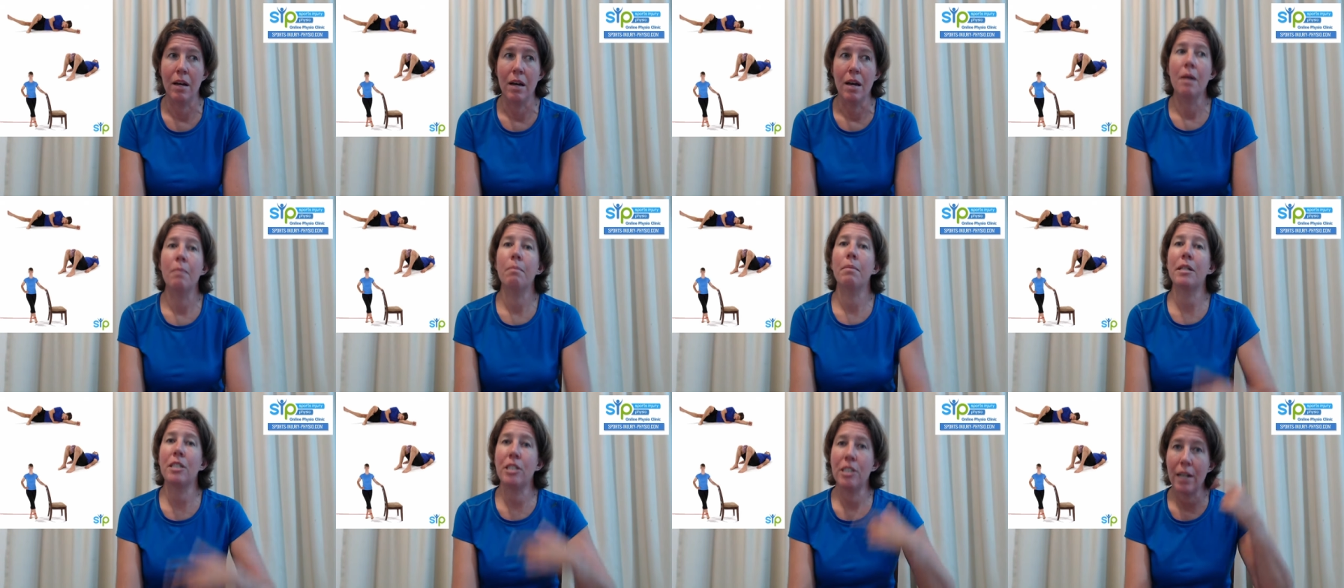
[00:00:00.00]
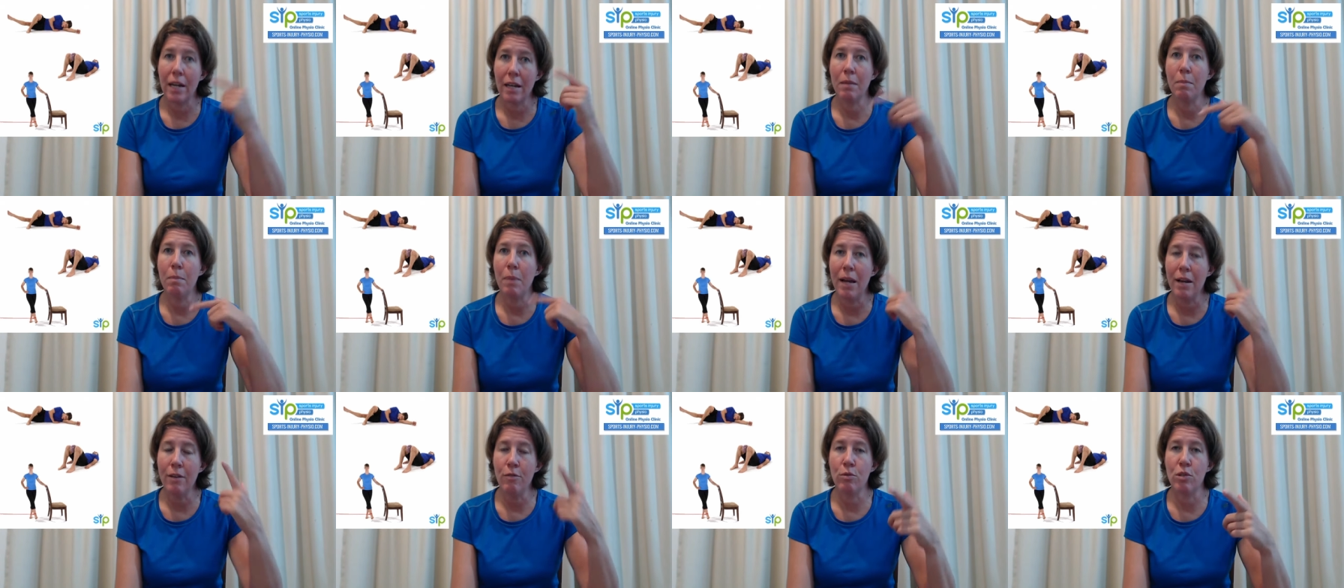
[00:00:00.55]
But check the
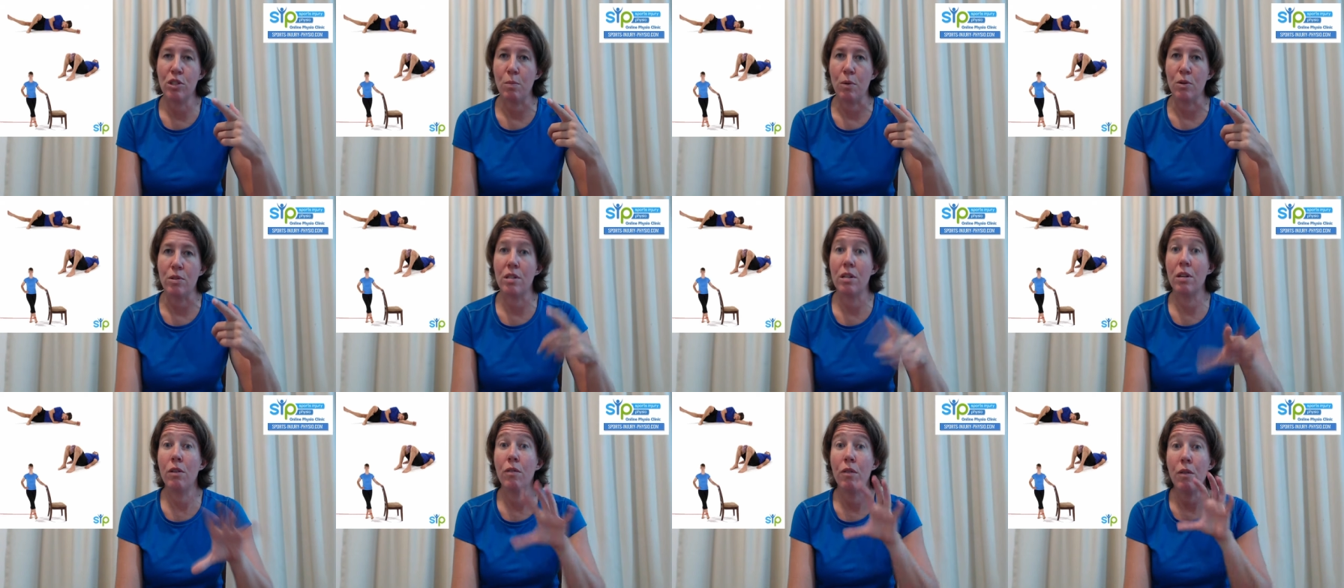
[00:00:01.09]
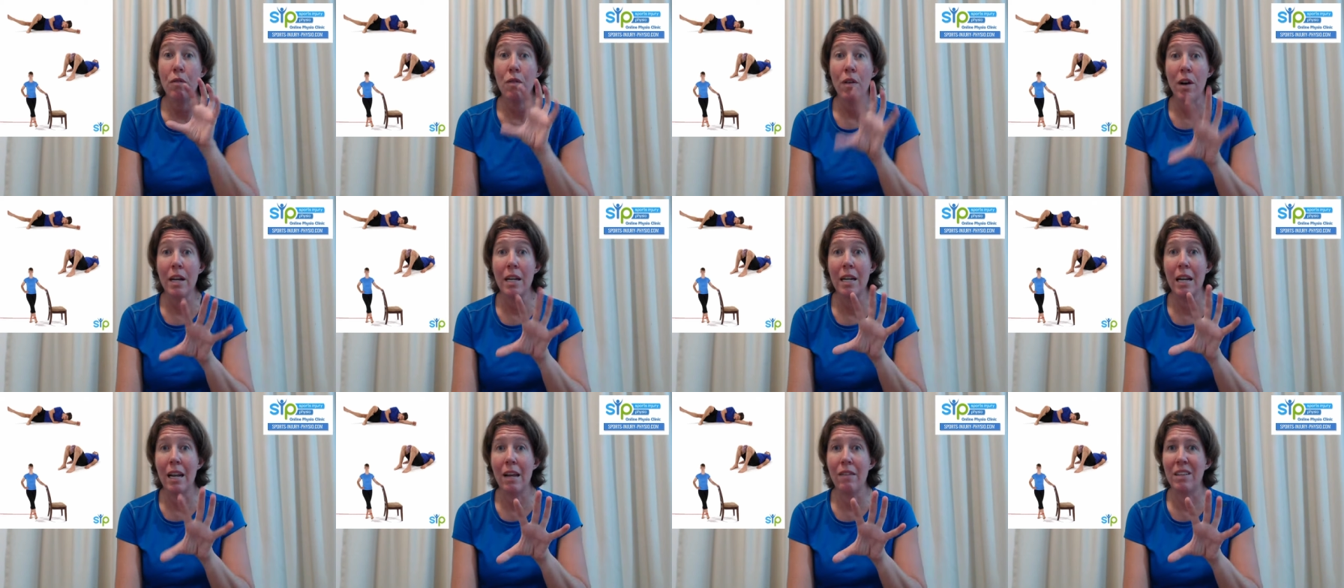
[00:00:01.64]
pain response. And if you find
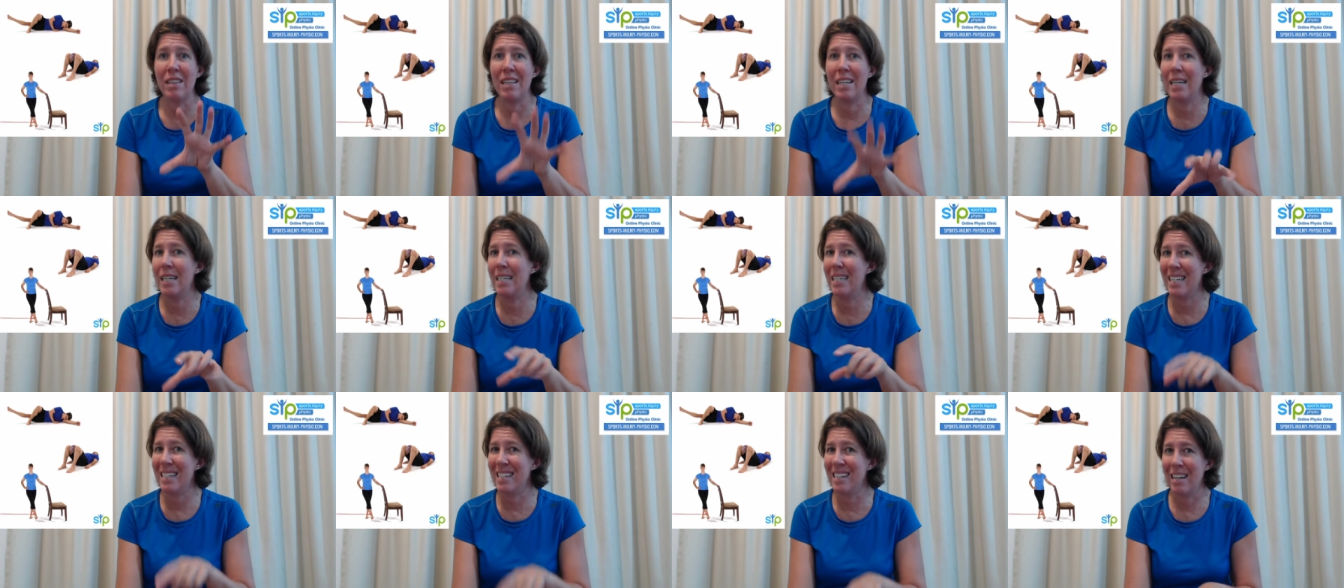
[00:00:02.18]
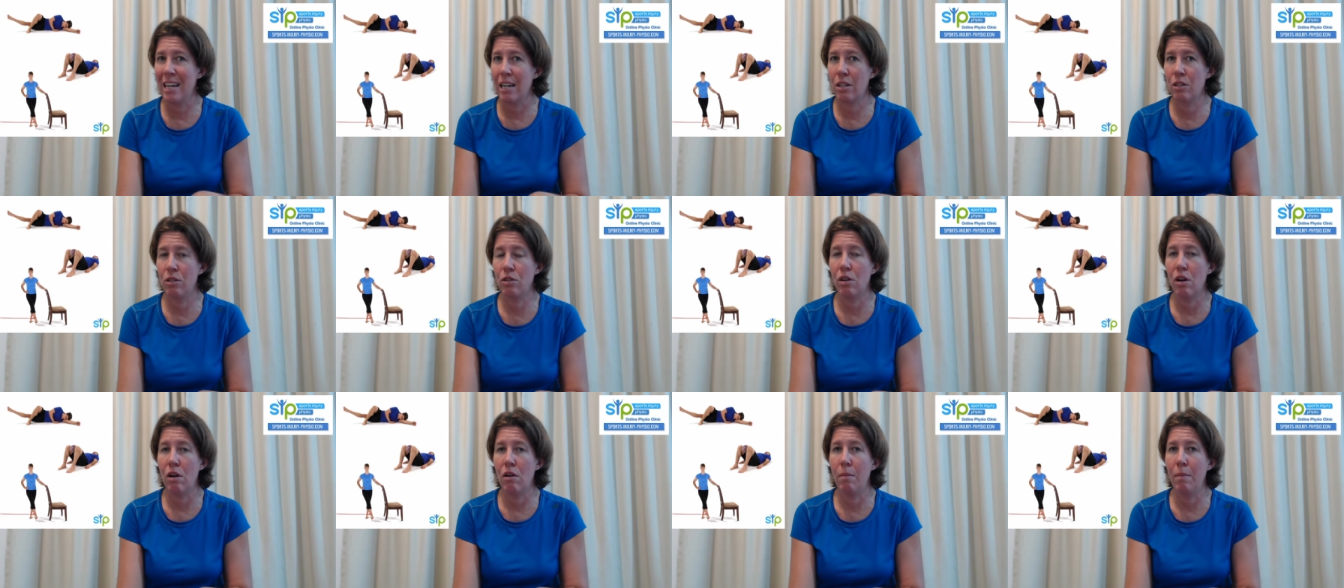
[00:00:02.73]
a level that it doesn't like to
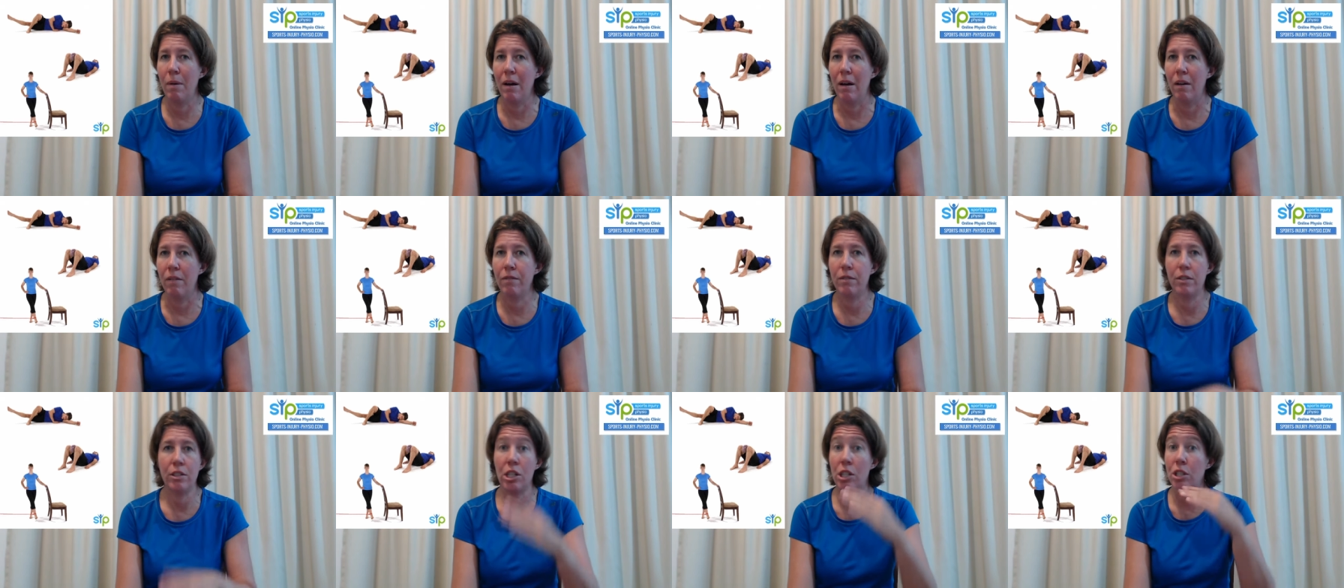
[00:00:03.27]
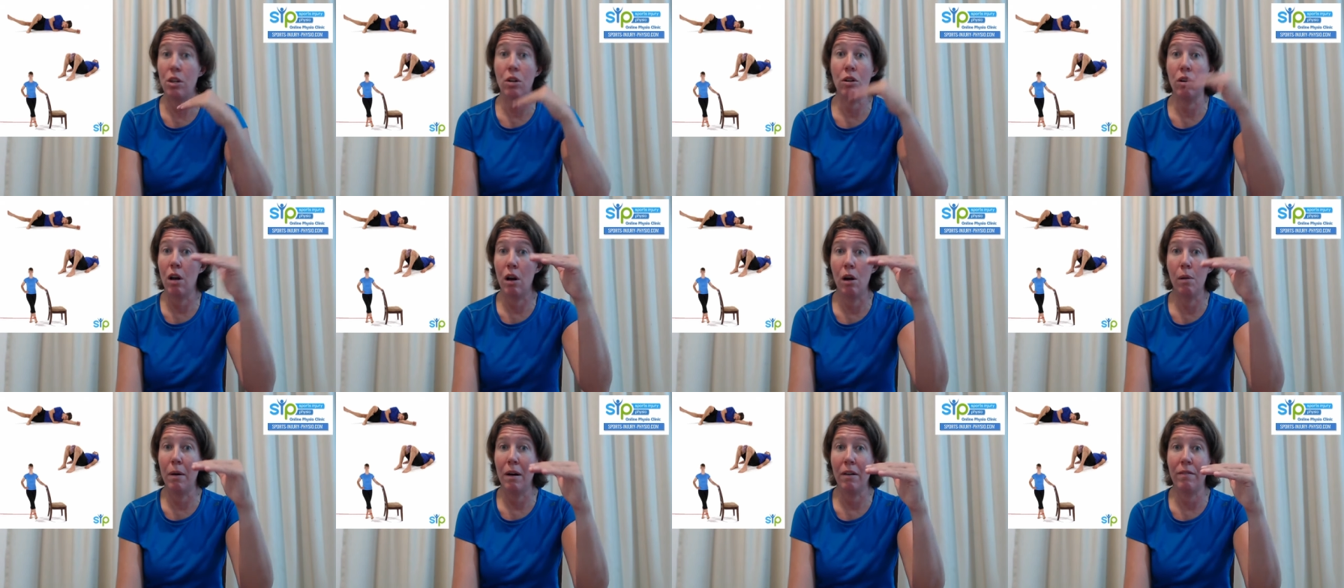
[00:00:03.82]
go above, just then
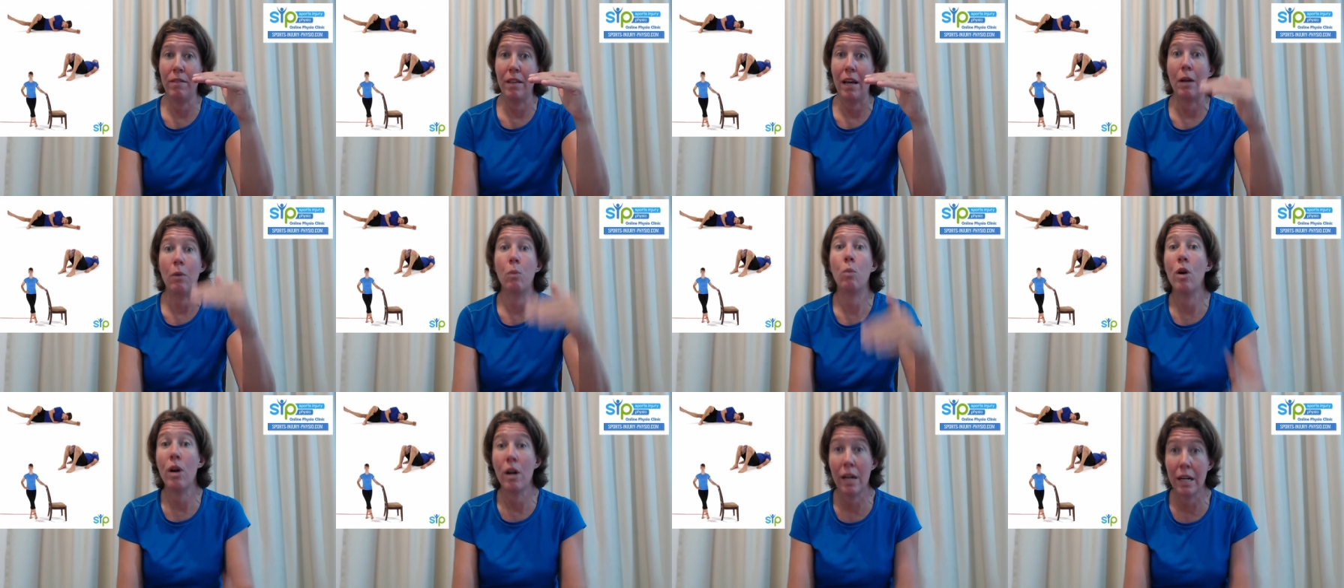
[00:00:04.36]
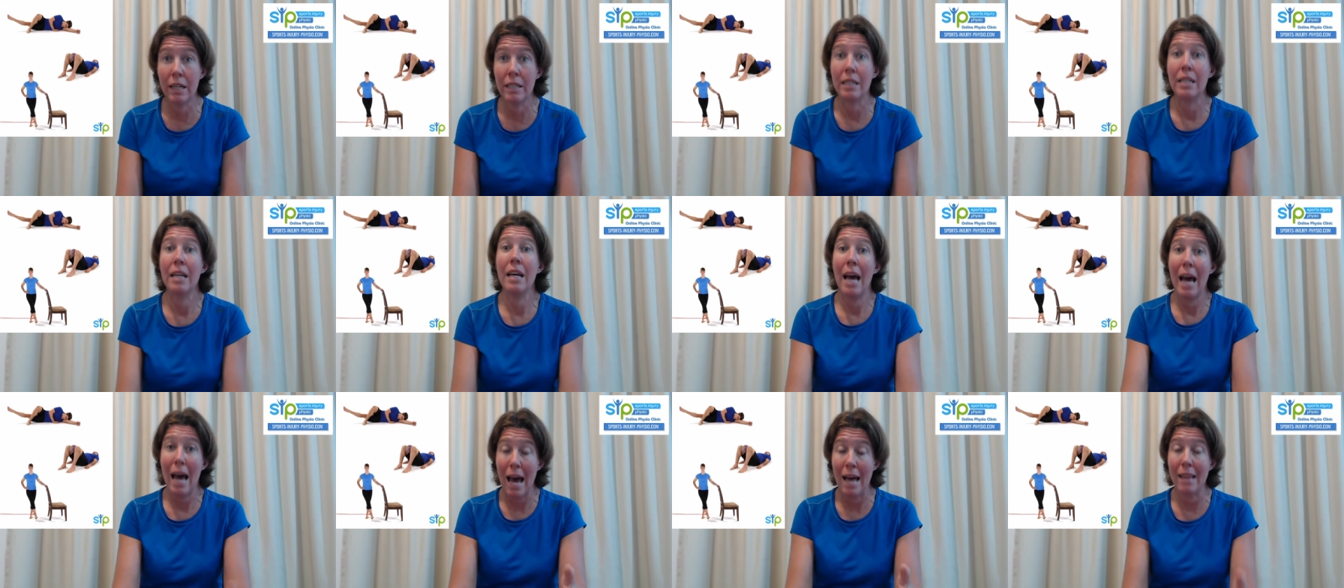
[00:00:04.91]
go above that. Work it
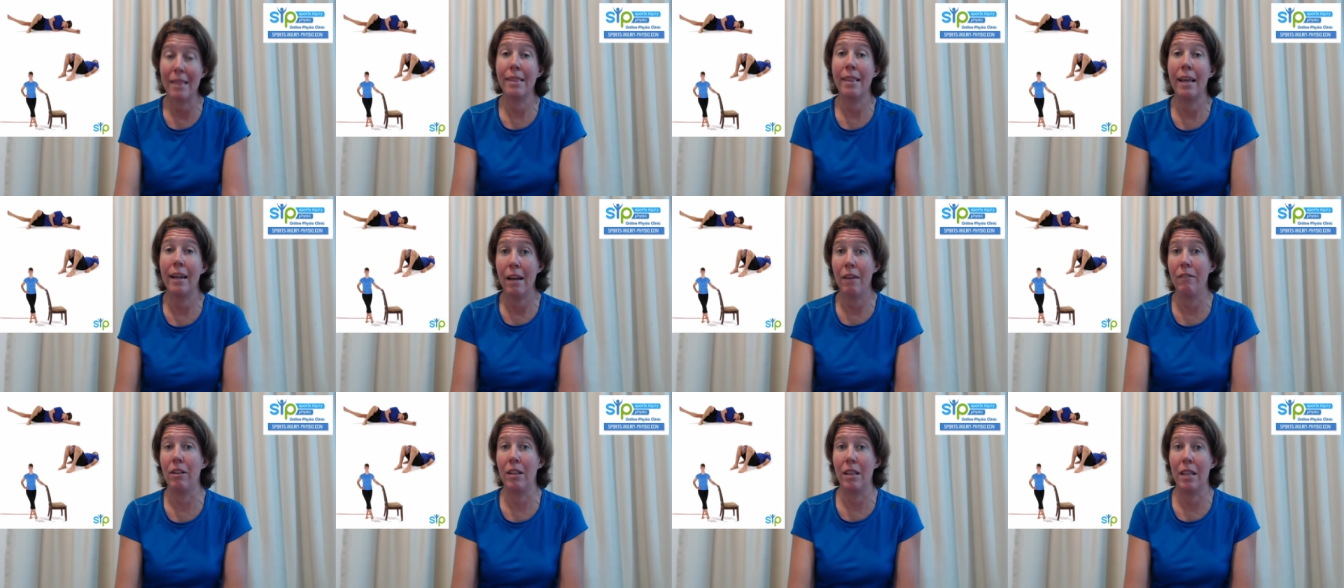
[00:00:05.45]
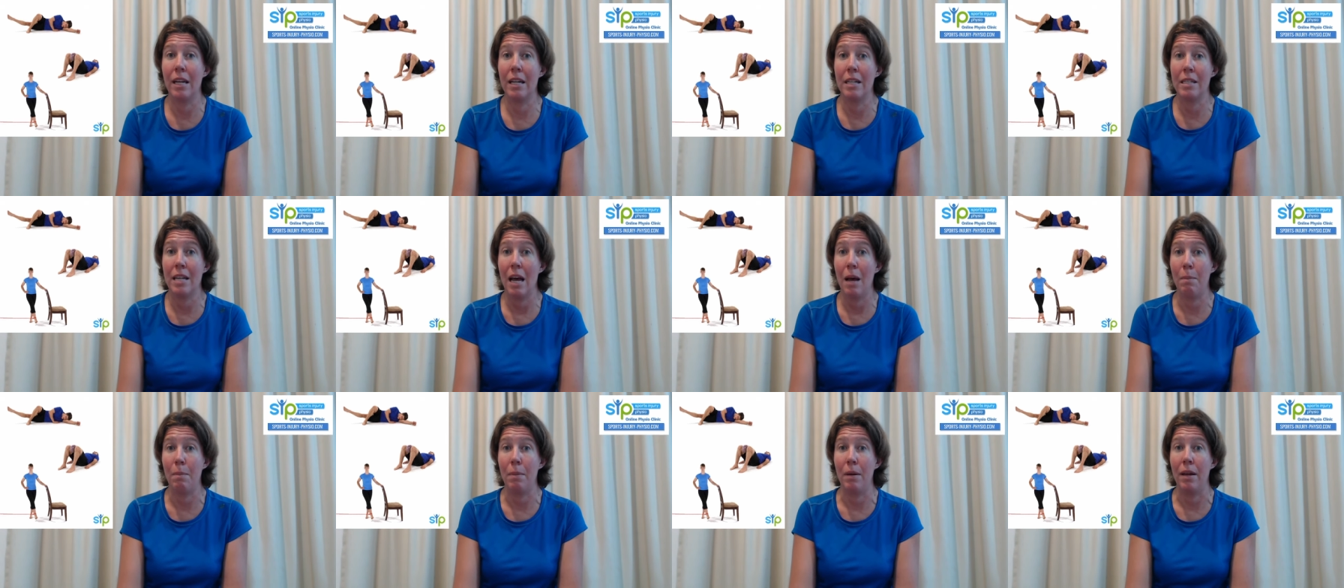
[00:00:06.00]
at the level that it's
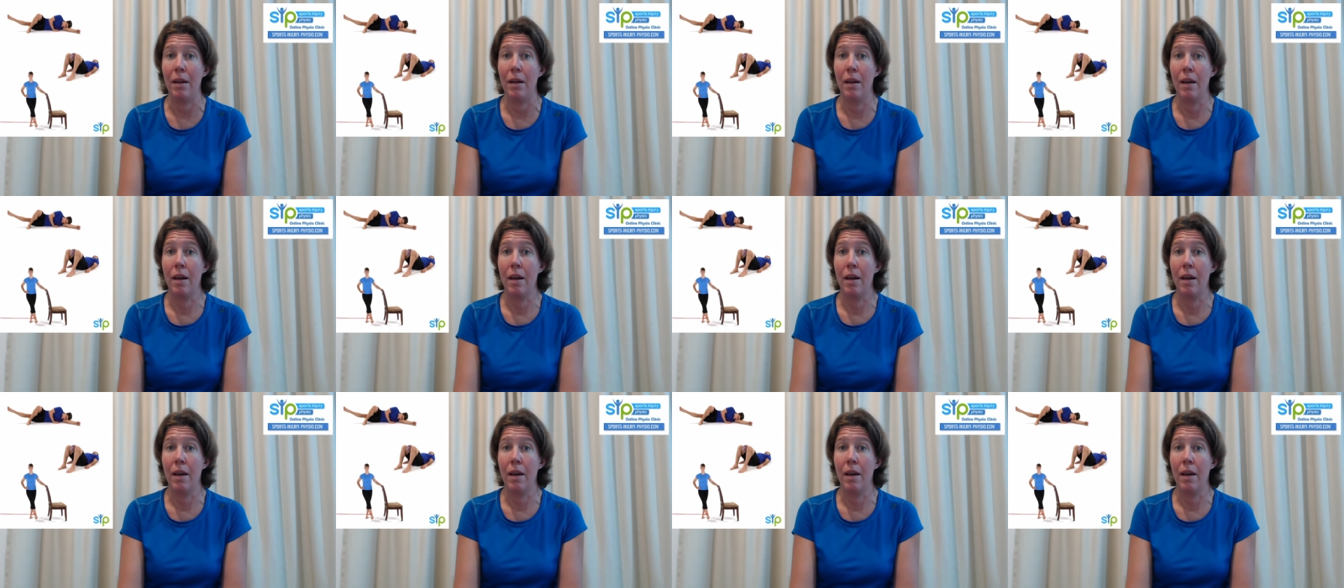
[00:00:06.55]
happy.